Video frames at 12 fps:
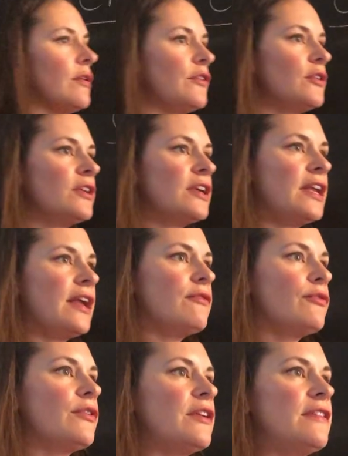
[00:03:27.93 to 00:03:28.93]
if you're looking at
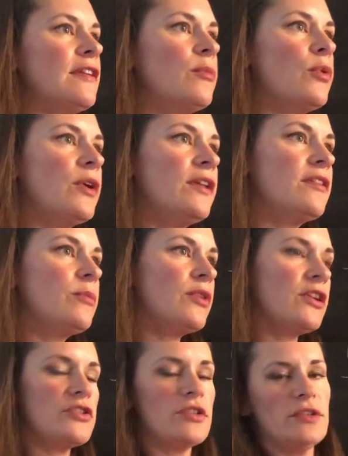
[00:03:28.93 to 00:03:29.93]
freezing point
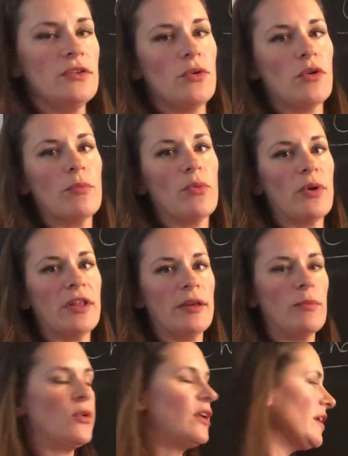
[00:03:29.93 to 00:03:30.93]
depression or boiling
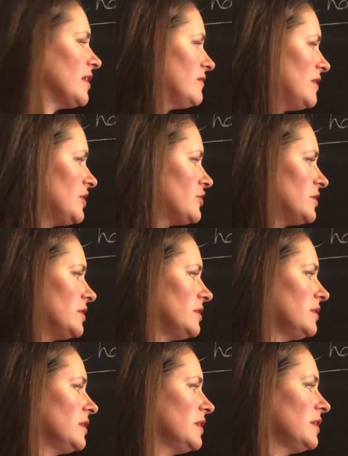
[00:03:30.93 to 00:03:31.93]
point
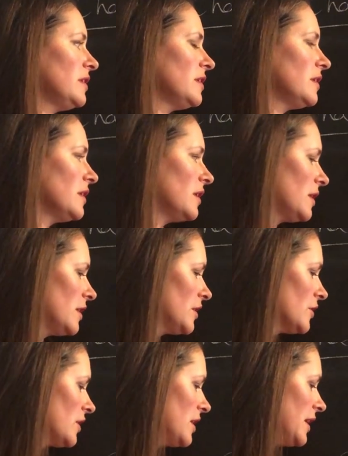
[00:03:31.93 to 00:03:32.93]
elevation,
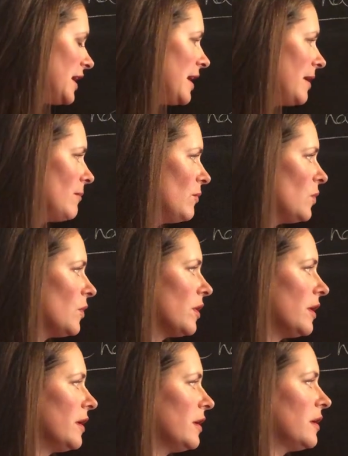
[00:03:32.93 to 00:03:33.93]
you're going to get
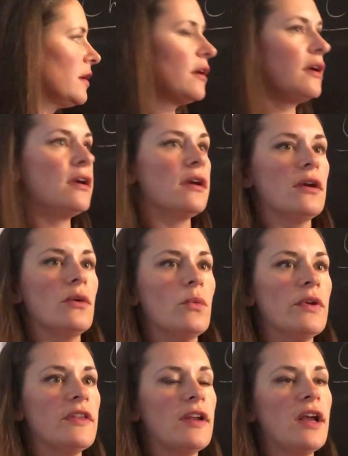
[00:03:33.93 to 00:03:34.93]
more
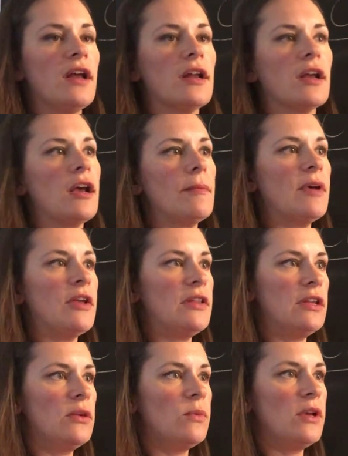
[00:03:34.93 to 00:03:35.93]
with an ionic compound
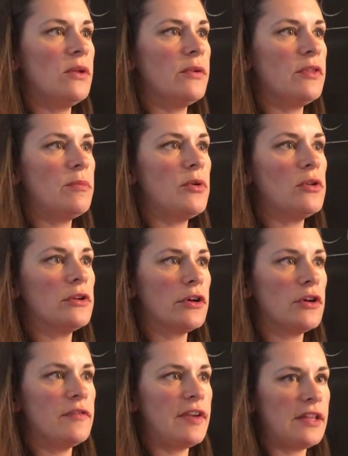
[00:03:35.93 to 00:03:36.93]
than you will with a polar
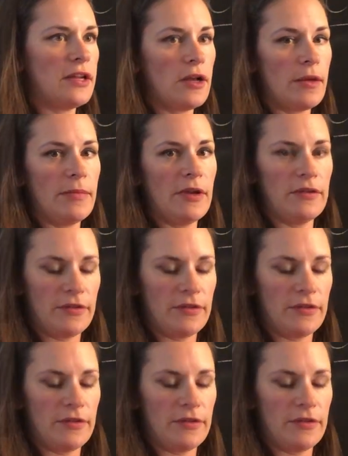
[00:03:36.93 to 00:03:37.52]
covalent compound.